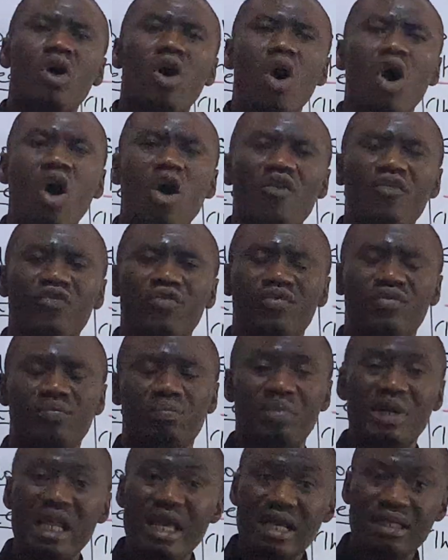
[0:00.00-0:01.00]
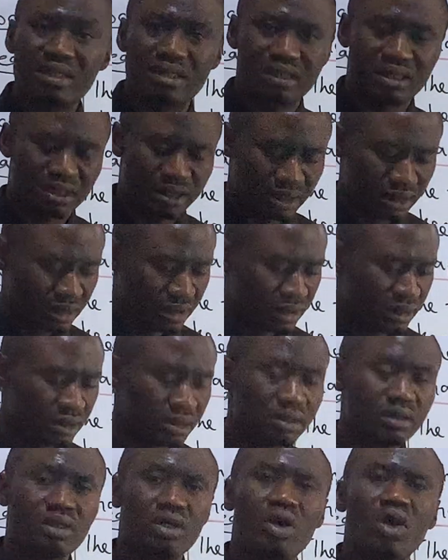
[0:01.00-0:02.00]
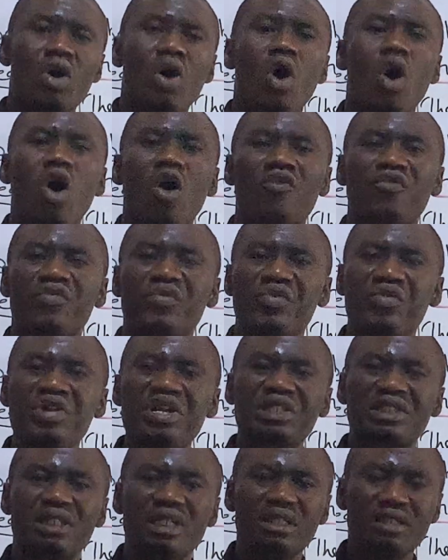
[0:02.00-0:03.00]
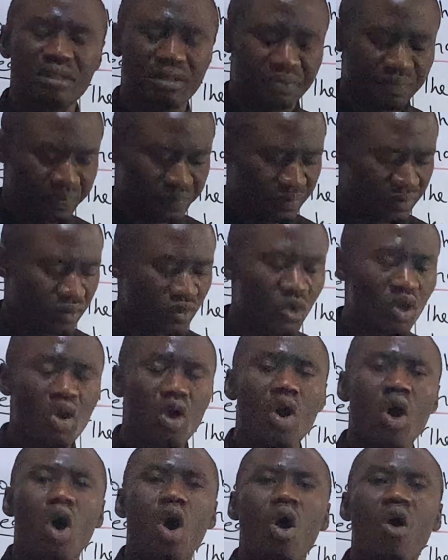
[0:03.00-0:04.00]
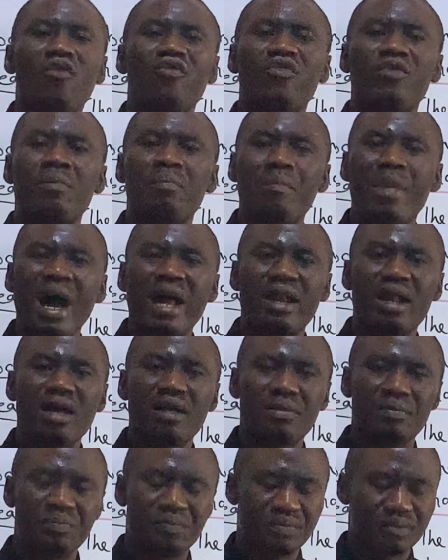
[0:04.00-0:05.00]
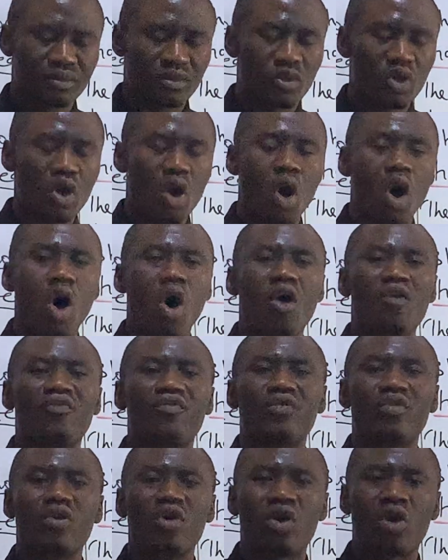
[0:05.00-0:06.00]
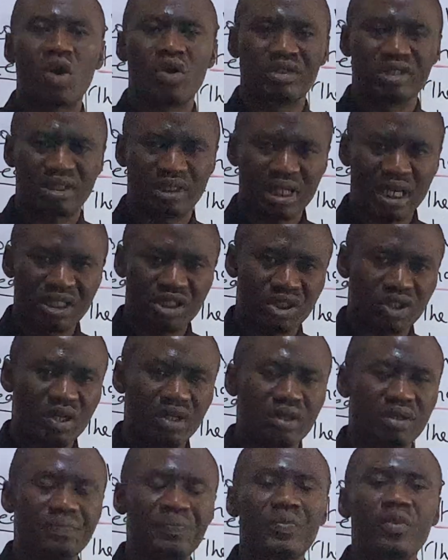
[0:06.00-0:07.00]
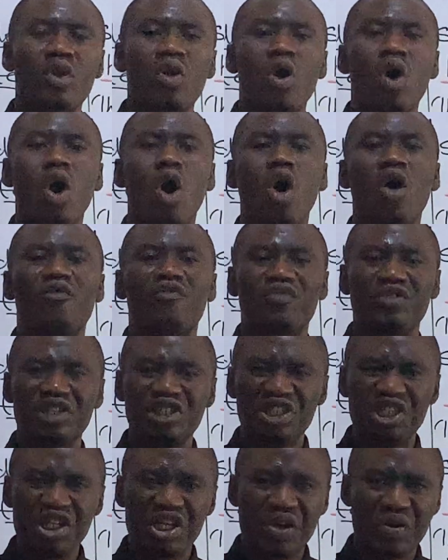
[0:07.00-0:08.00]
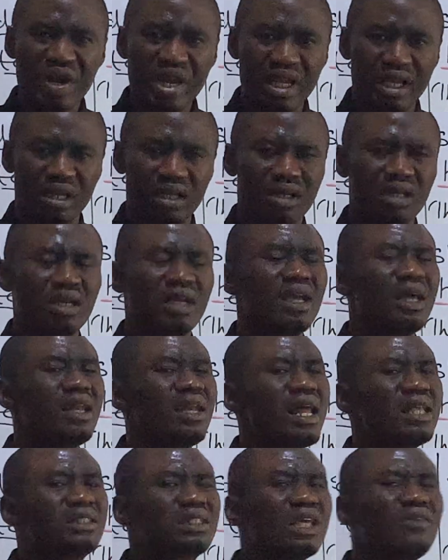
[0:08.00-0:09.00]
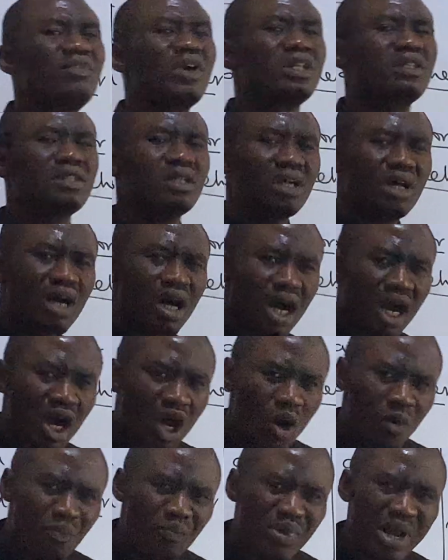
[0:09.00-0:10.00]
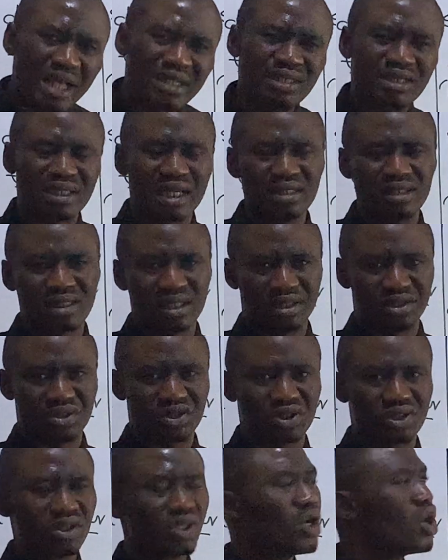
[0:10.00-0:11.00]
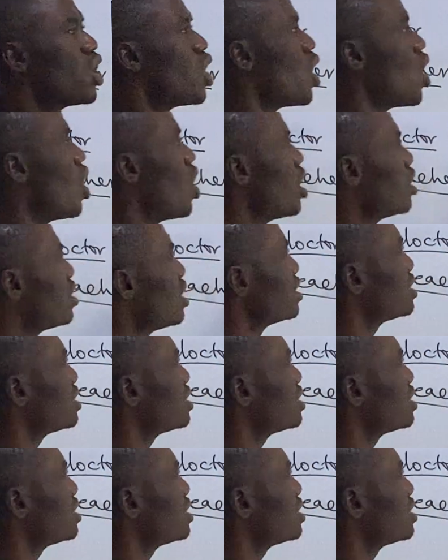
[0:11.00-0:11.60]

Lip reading: of place, of reason, of manner, of conception, of degree. Let's give a complex sentence. All the